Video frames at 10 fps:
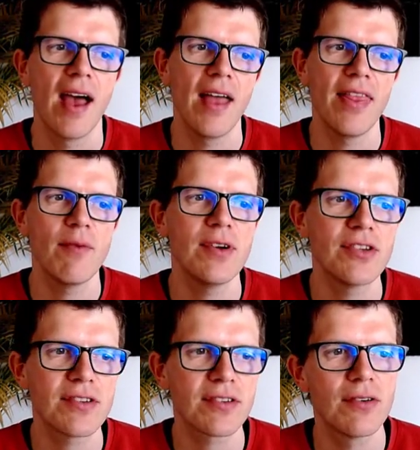And then we
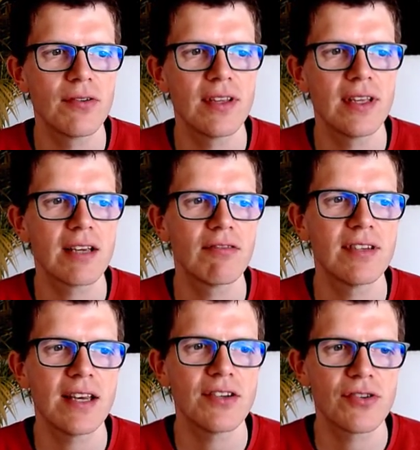just call the
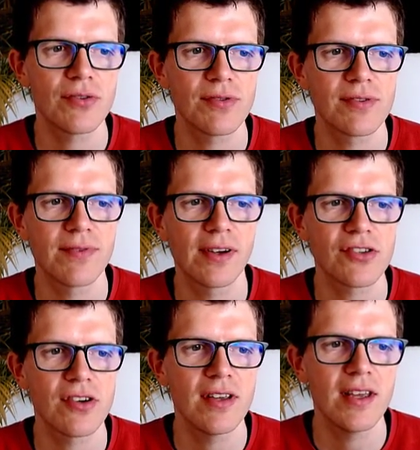credentials function